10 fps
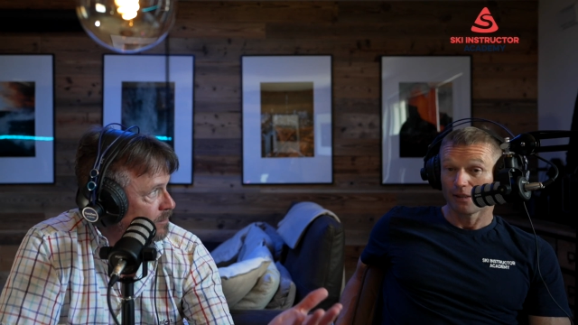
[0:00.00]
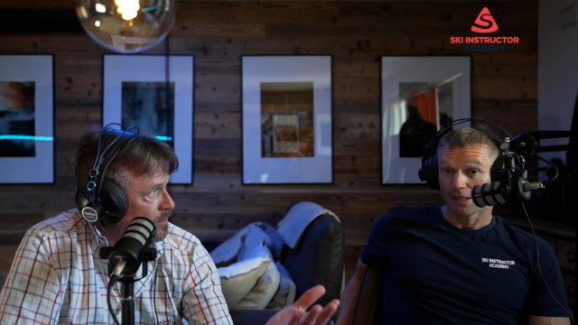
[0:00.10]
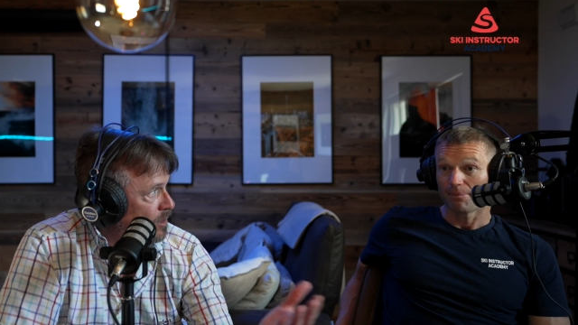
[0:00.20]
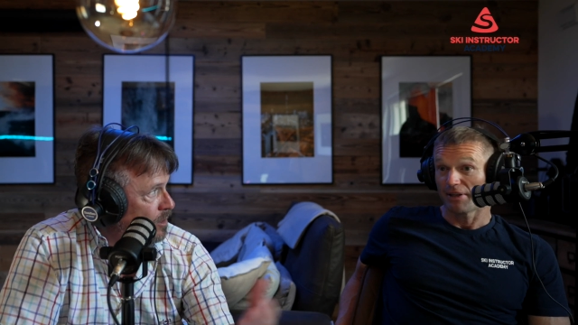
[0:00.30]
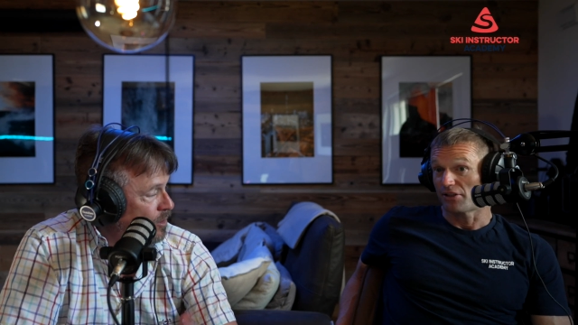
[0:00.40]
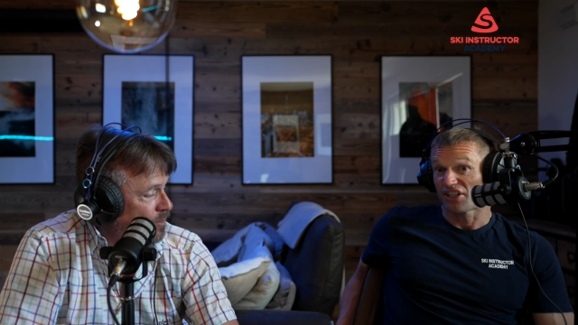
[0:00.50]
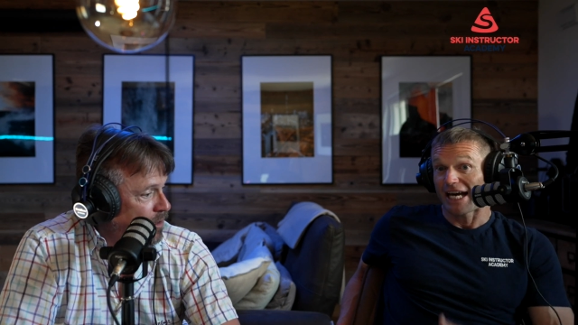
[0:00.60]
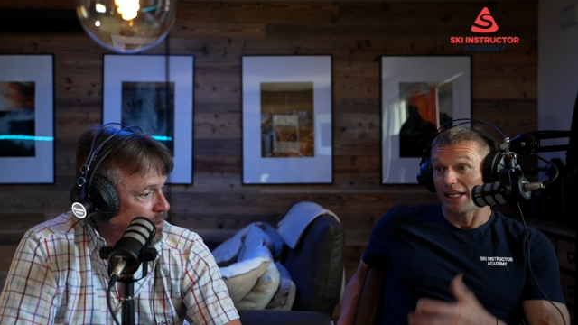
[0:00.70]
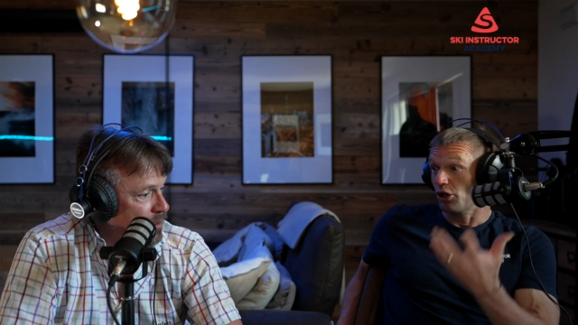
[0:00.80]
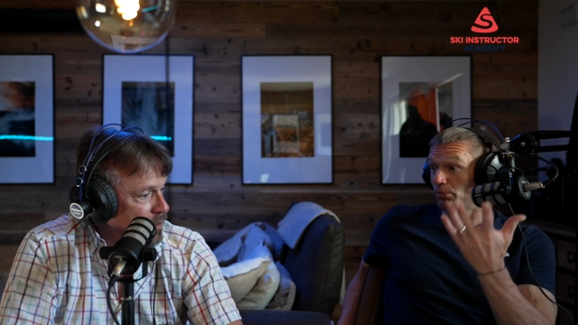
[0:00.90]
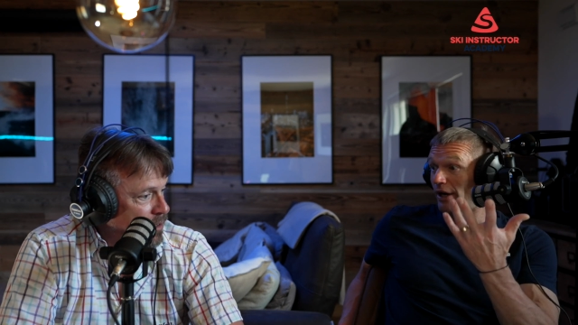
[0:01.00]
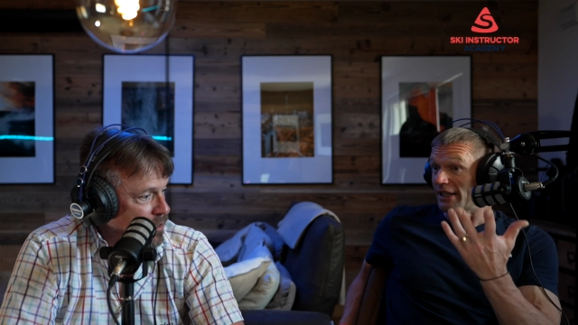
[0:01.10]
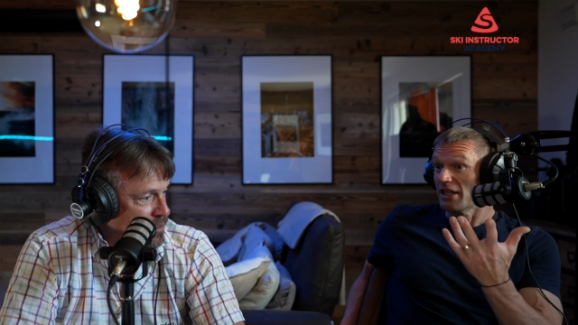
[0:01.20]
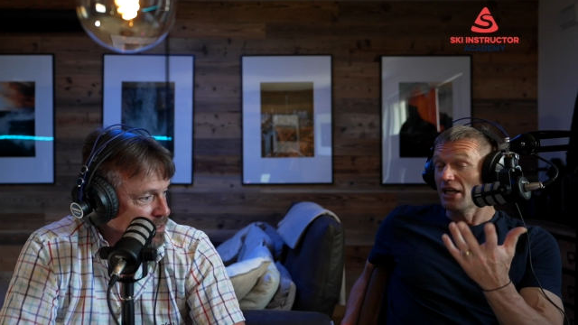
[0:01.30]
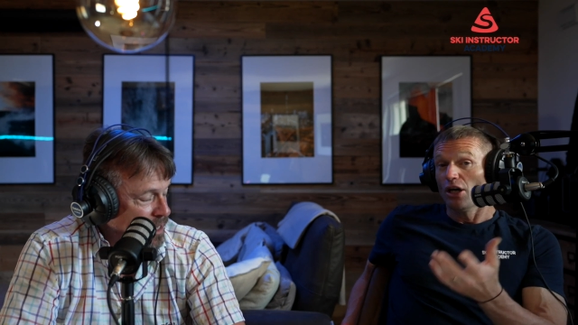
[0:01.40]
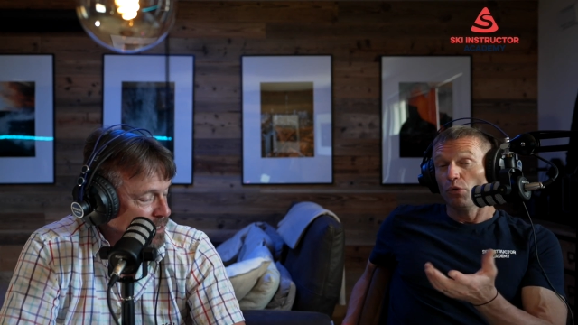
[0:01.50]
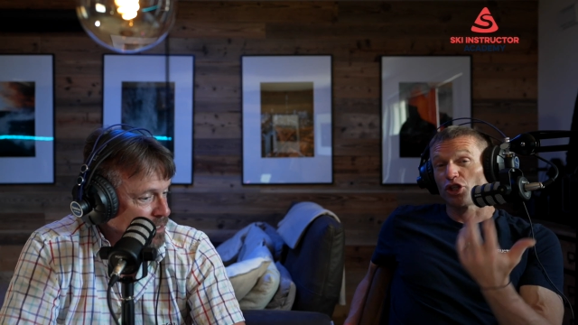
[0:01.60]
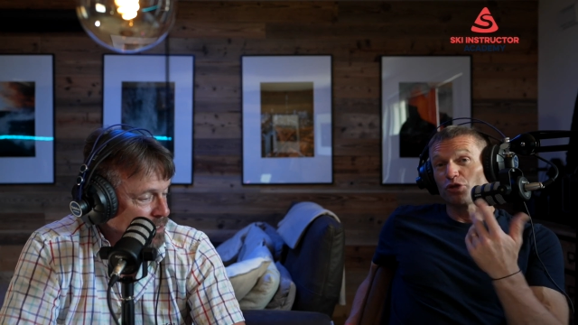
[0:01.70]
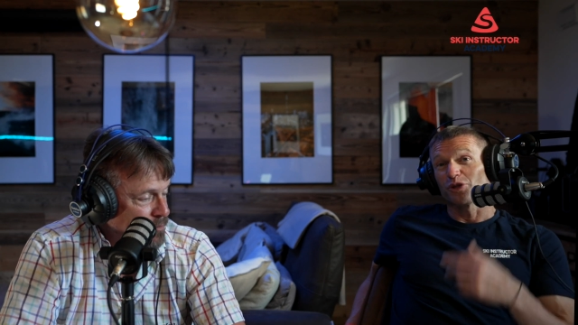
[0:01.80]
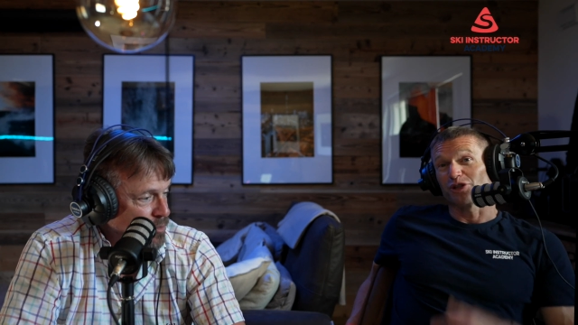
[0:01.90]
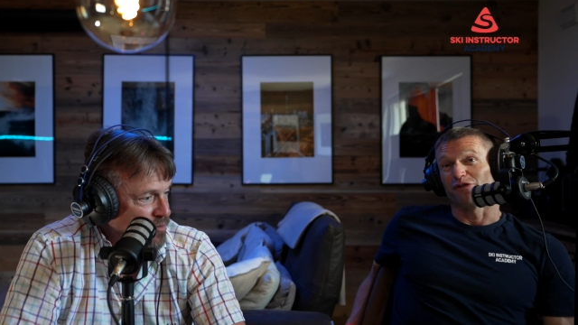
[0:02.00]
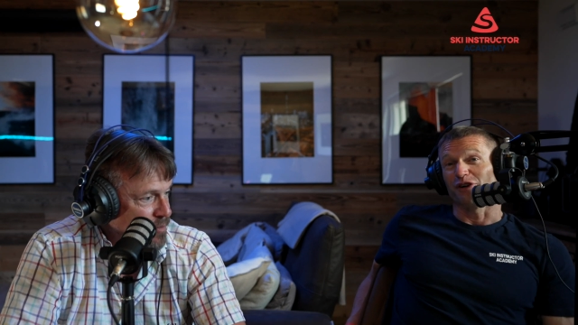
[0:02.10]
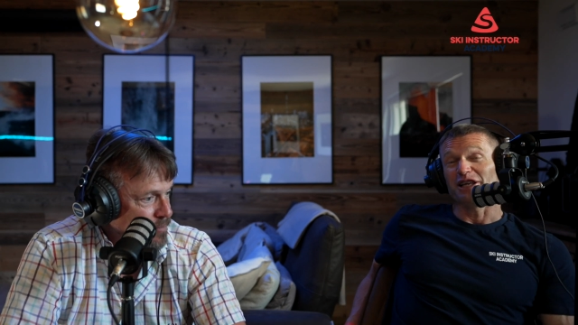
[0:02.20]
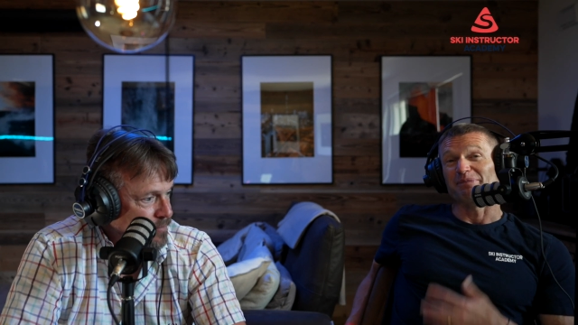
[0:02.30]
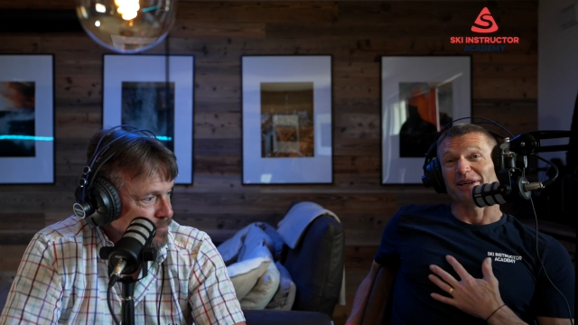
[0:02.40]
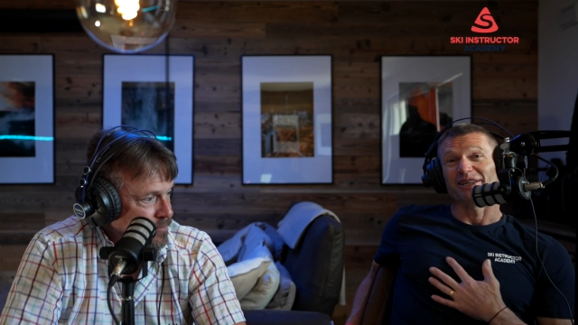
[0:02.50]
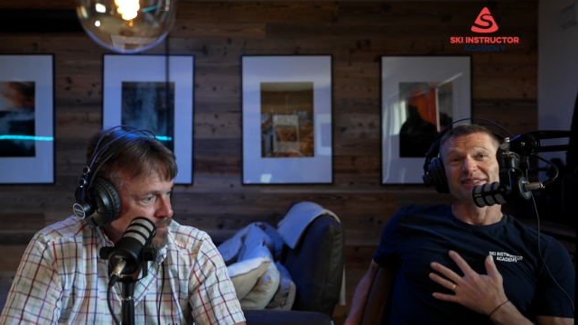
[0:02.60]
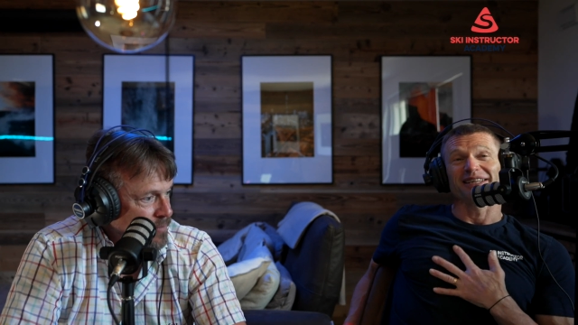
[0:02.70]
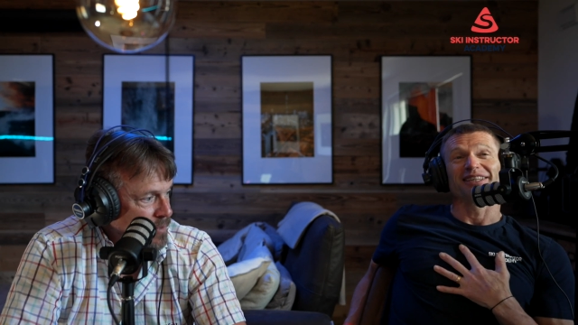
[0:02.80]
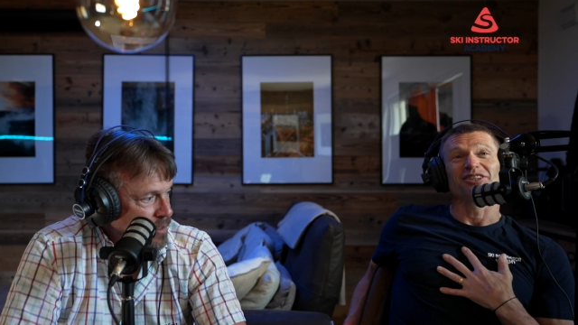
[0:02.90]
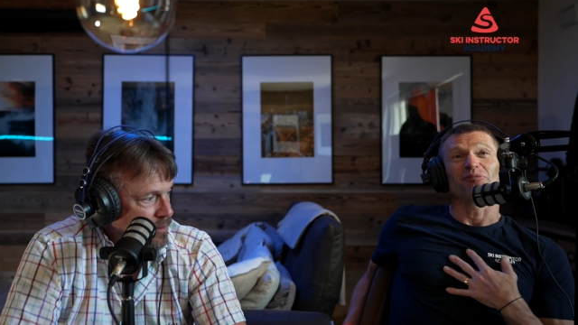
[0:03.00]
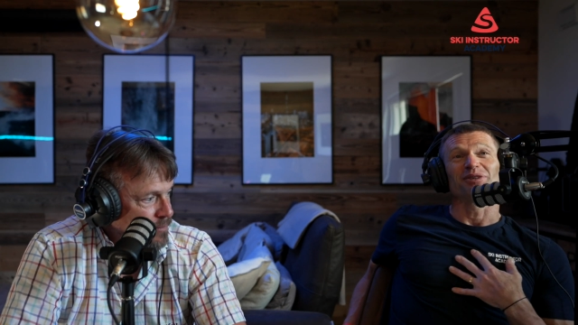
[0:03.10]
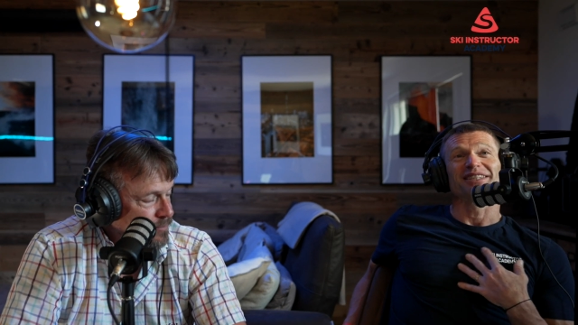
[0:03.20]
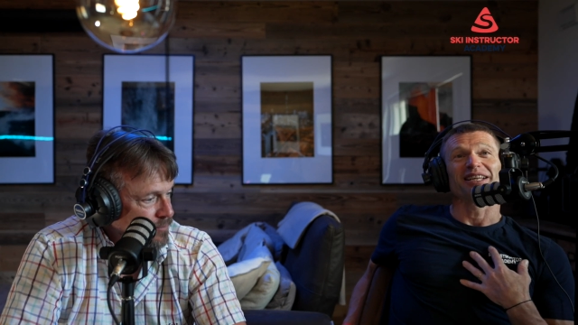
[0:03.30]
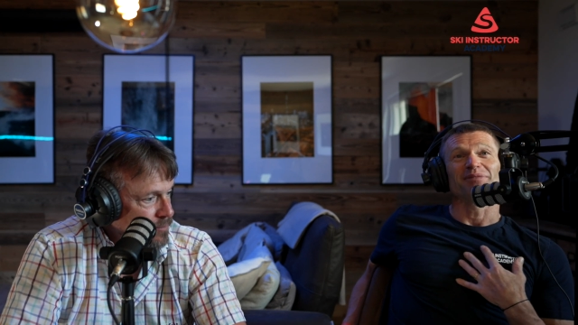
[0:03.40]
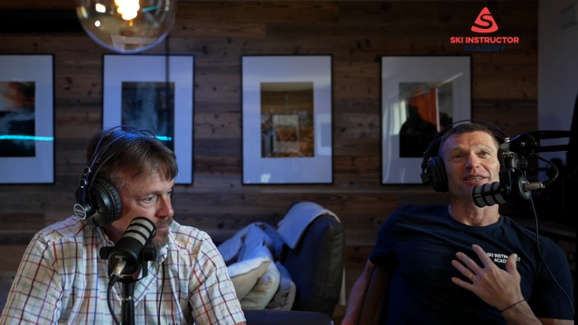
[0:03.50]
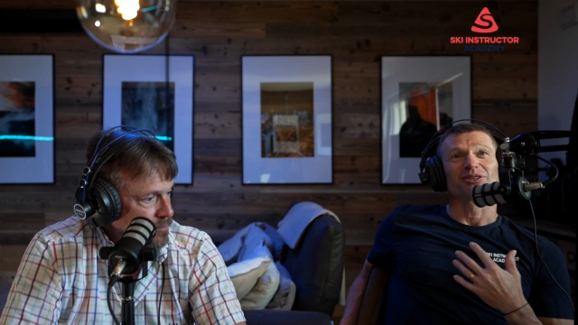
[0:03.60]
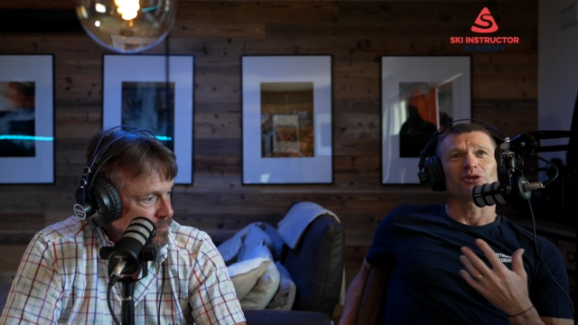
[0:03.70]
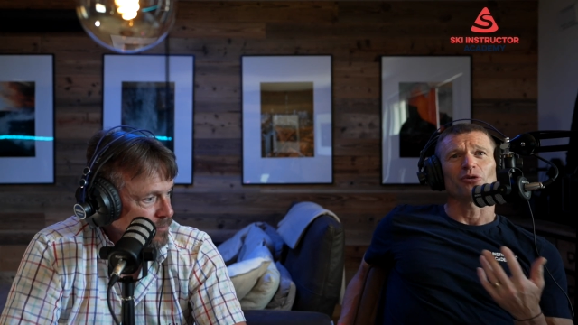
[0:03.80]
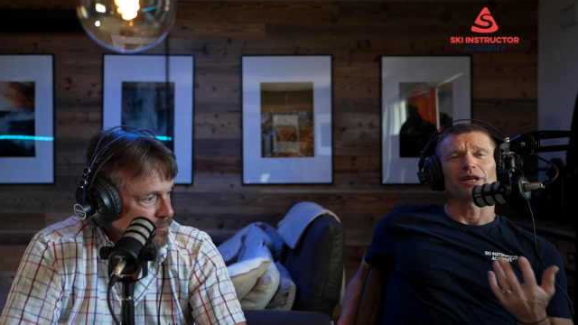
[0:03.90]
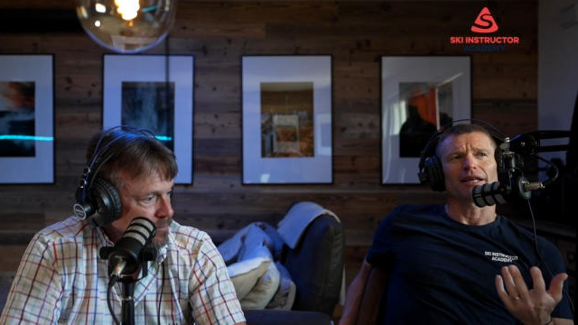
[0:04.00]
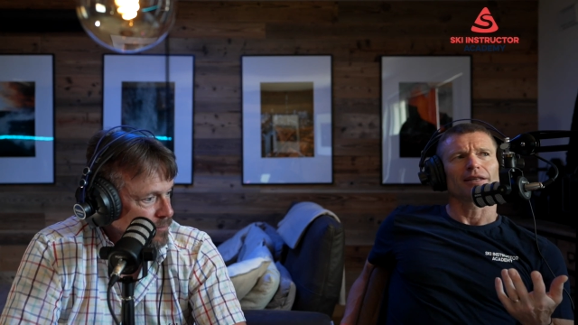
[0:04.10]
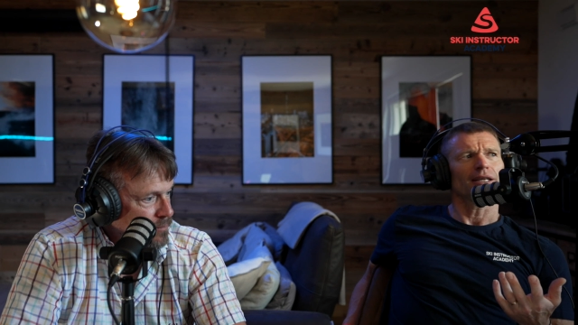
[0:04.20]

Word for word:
Speaker 1: yeah than standing upright, uh, sta- which is was it funny because uh, Tom was telling me a story, and I